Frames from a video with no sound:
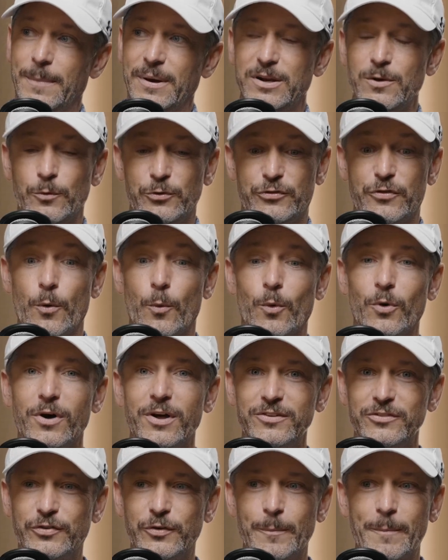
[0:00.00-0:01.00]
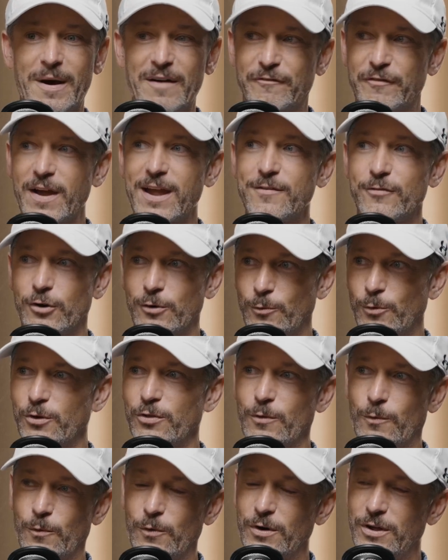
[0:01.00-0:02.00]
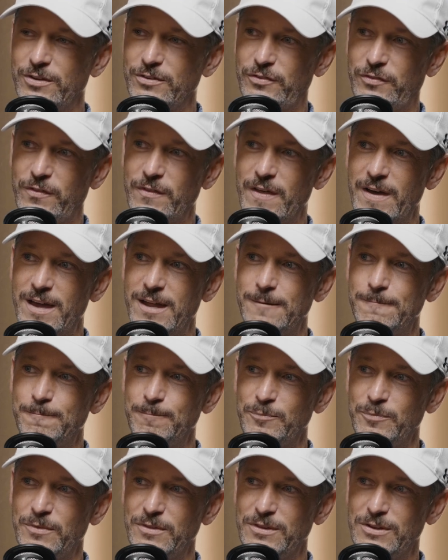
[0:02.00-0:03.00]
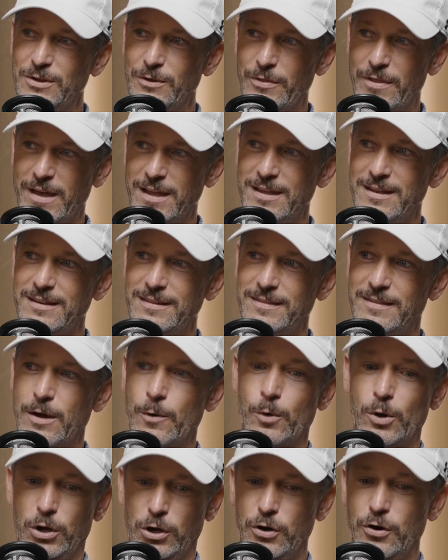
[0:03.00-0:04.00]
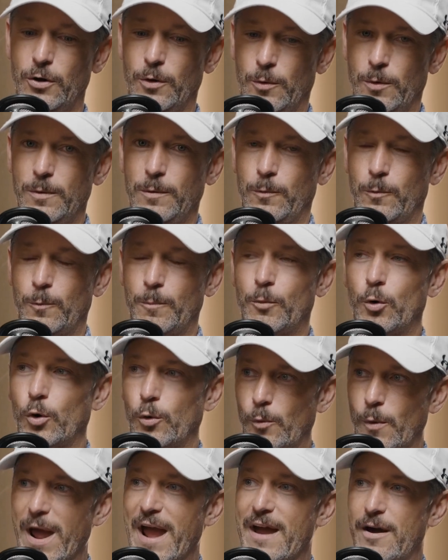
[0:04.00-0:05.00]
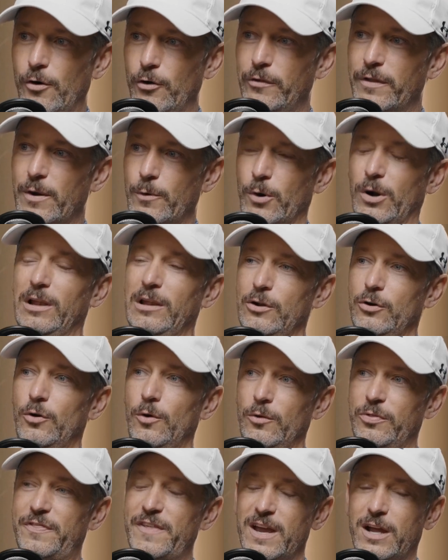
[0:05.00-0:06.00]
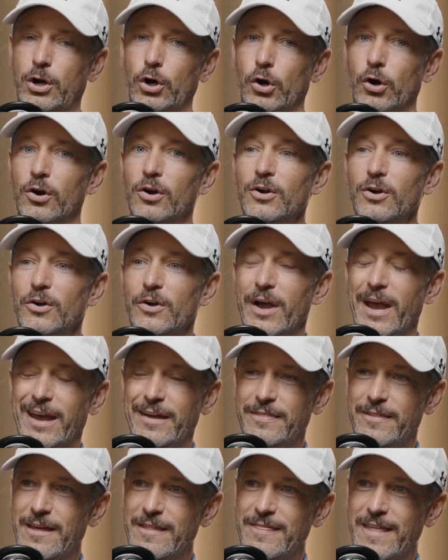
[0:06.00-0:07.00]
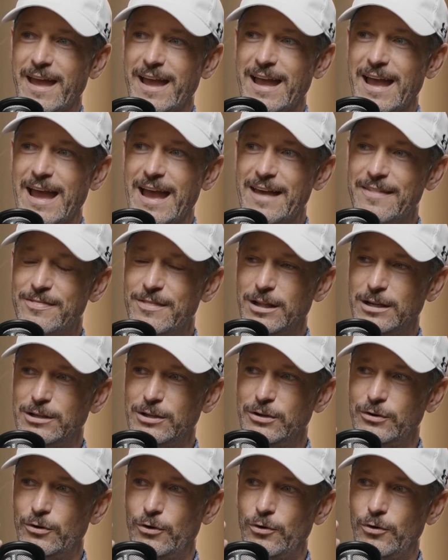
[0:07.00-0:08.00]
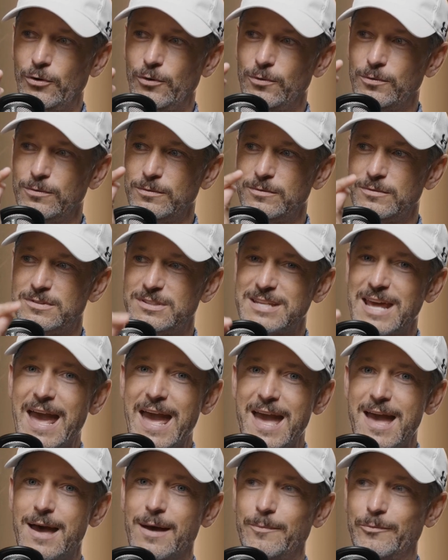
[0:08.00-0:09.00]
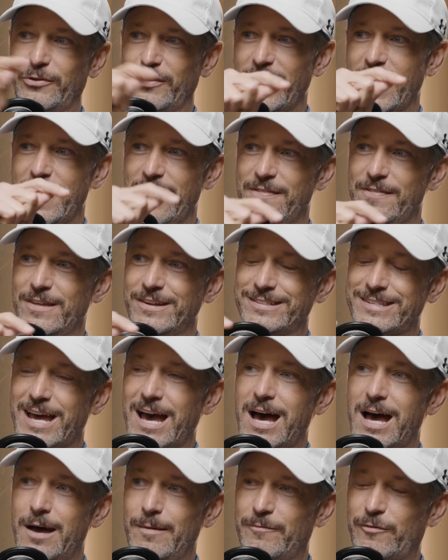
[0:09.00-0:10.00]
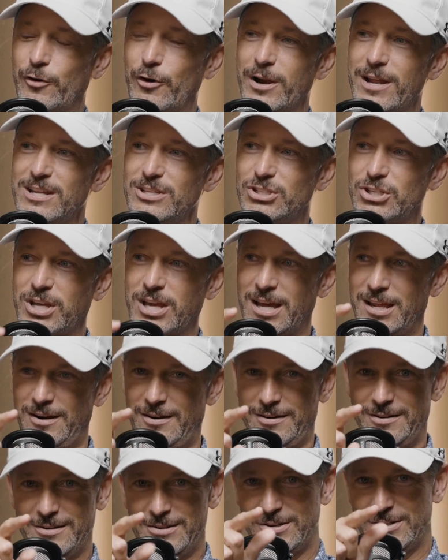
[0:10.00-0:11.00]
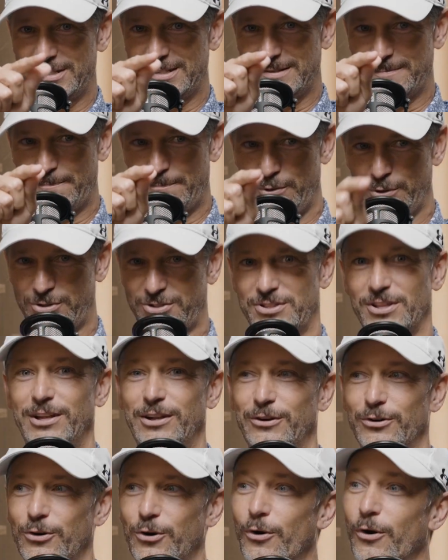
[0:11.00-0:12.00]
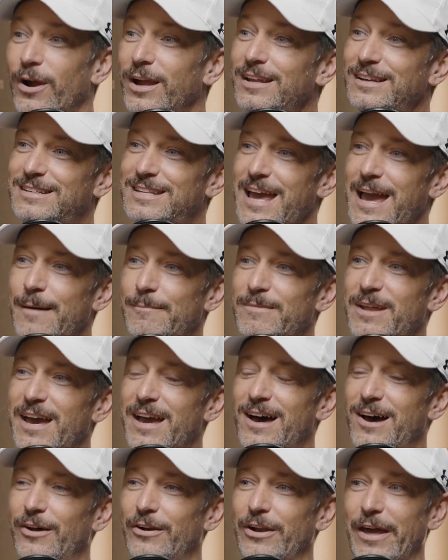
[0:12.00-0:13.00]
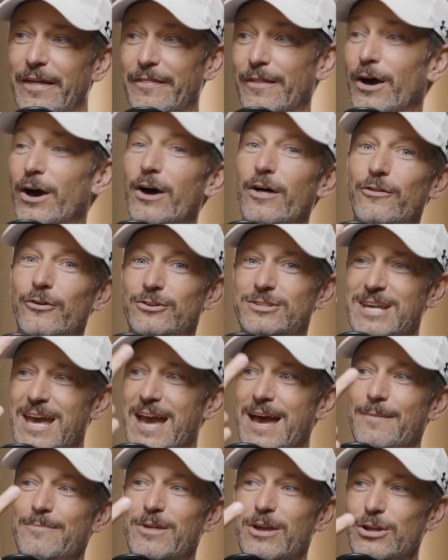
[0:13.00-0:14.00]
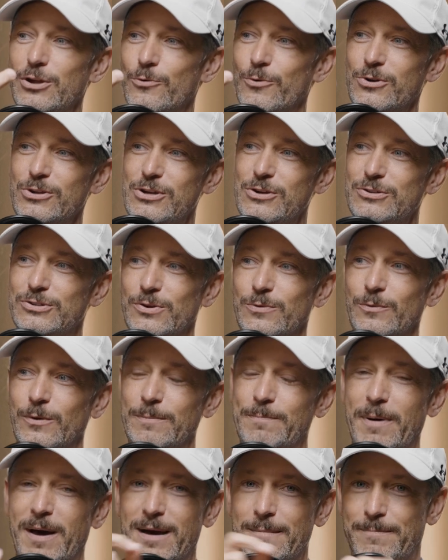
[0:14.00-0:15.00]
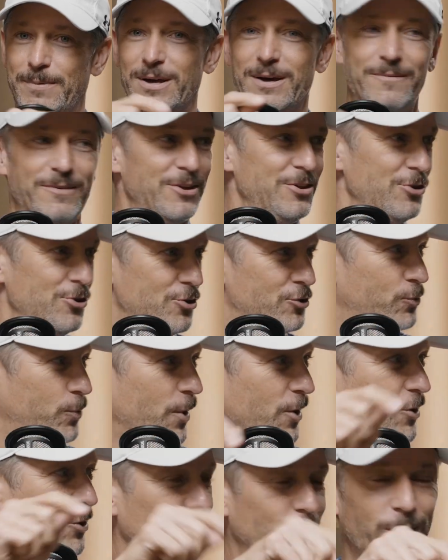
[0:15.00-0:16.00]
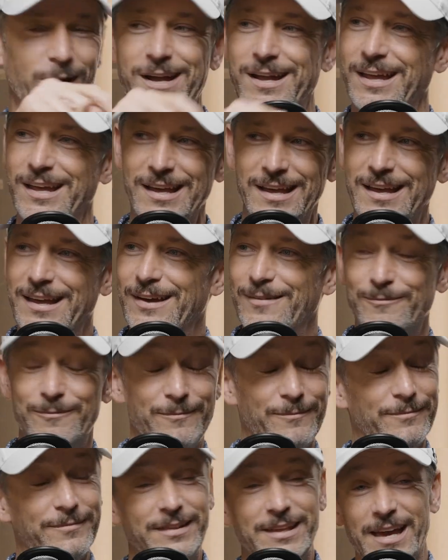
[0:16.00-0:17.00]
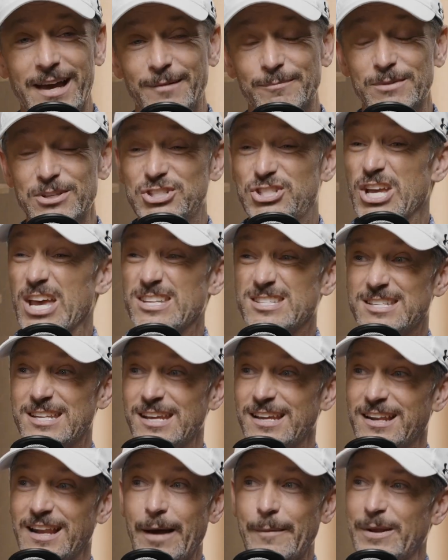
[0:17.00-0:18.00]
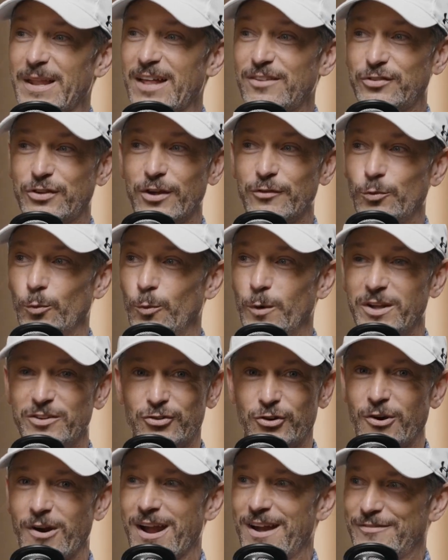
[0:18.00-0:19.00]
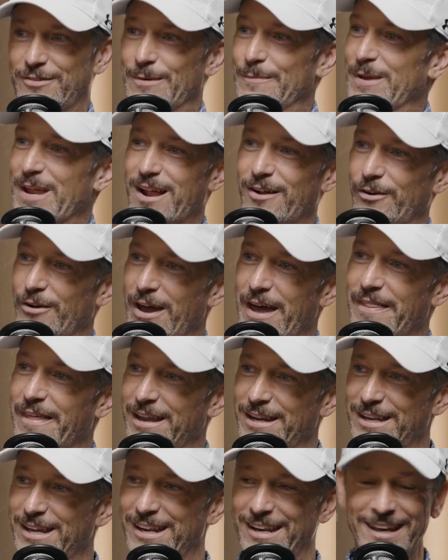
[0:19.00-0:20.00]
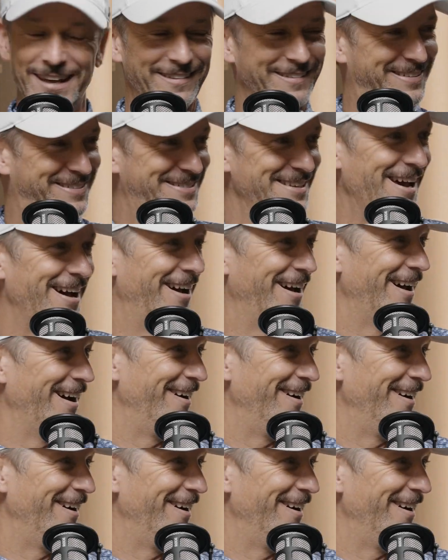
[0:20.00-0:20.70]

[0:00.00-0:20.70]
But it was the ones, my favorite were the ones that, they were a little more round, they were a little thicker, and then they had the little tabs at the top for each color, and you push the little green tab down, and the other tab that you were using would pop up, and you just work your way. Yeah, majestic. I mean, that stuff's witchcraft. I mean, I don't know how they did it. So.